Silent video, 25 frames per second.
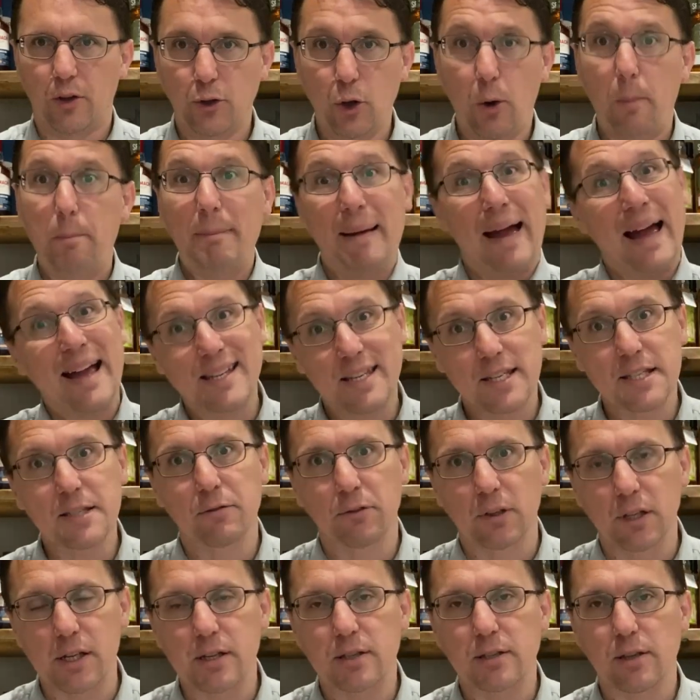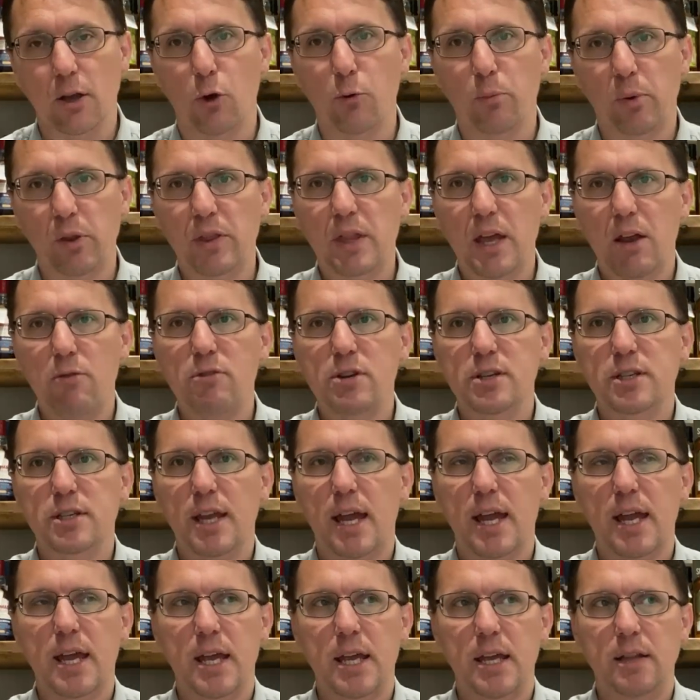Not massively so, but there is
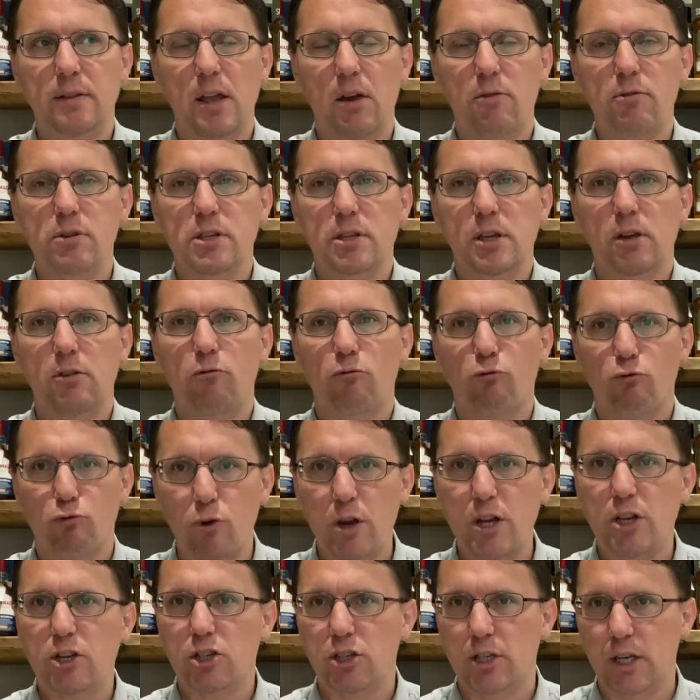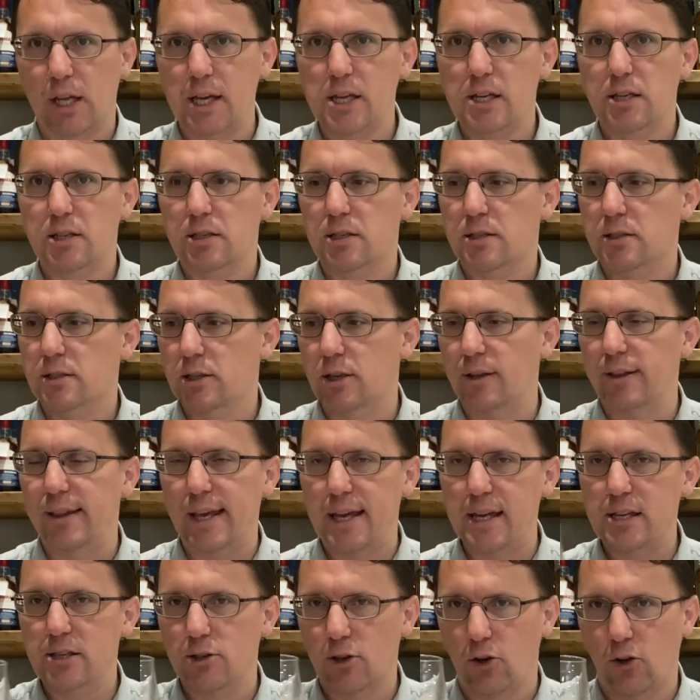a richness to
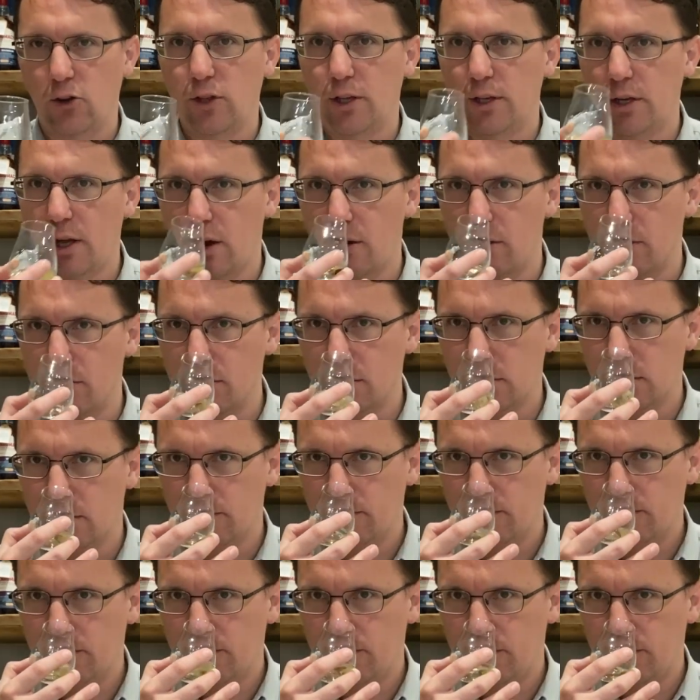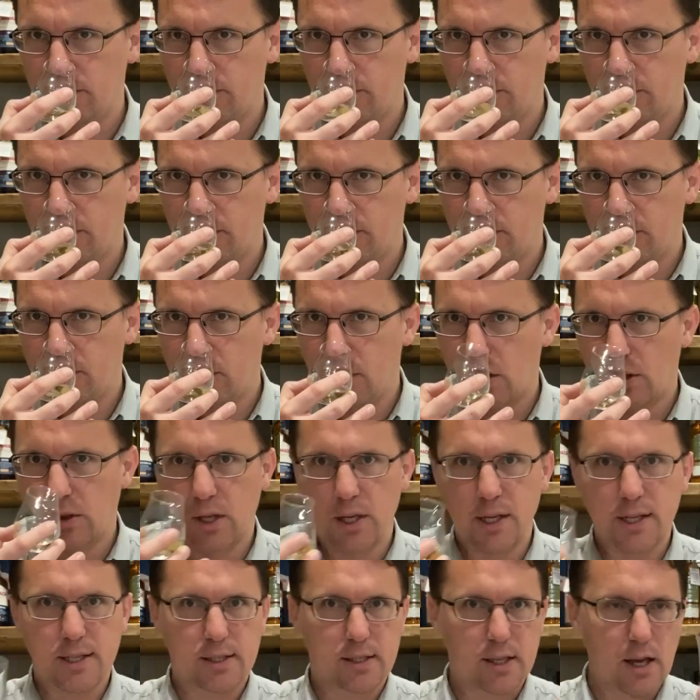this on the nose
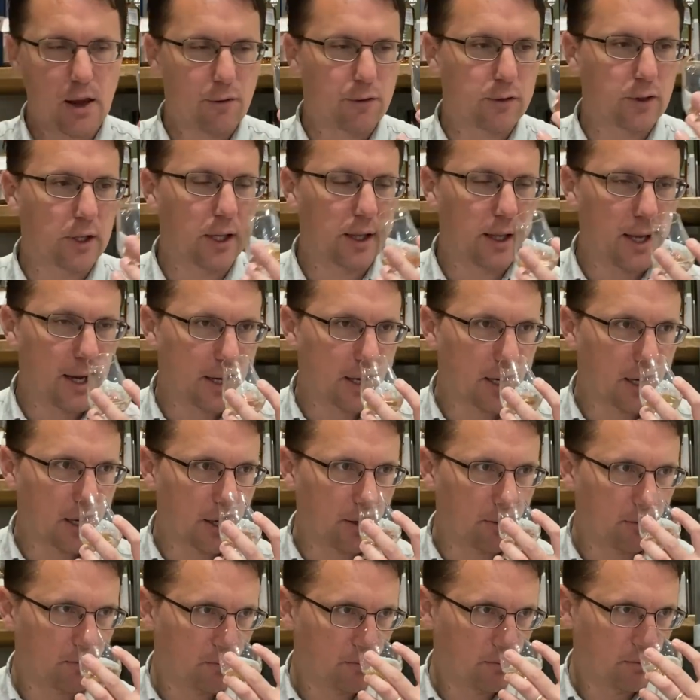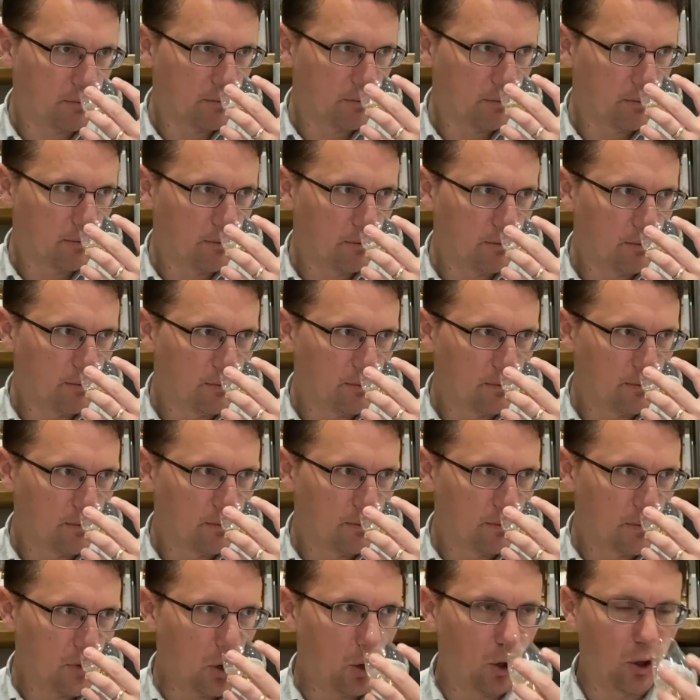that is definitely lacking
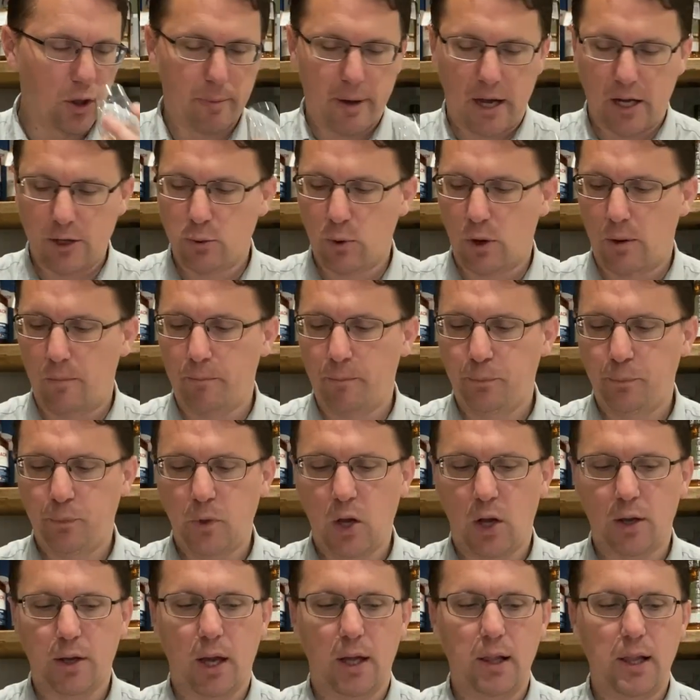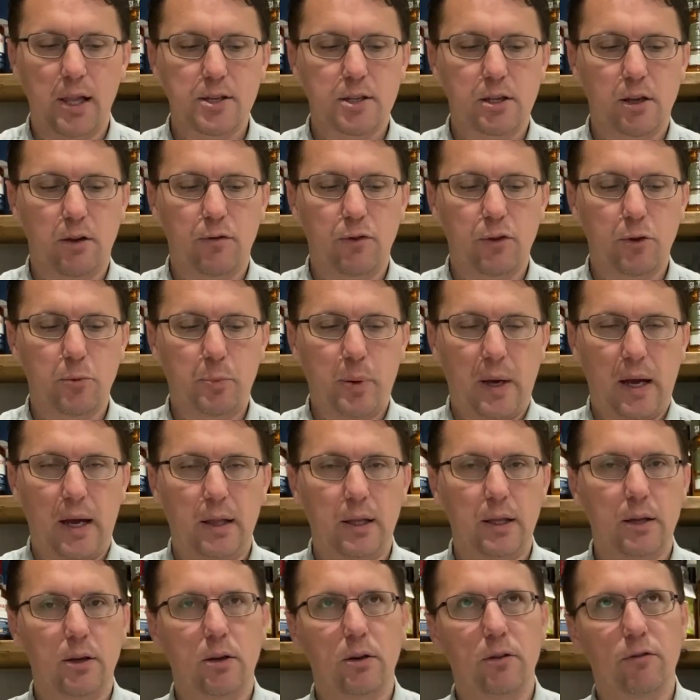on the batch 1. Okay, let's go for the
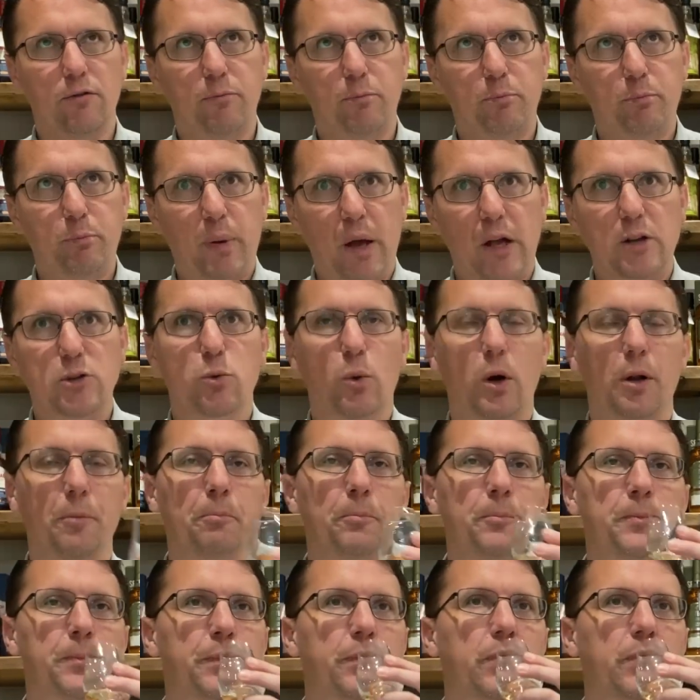palate of batch 1.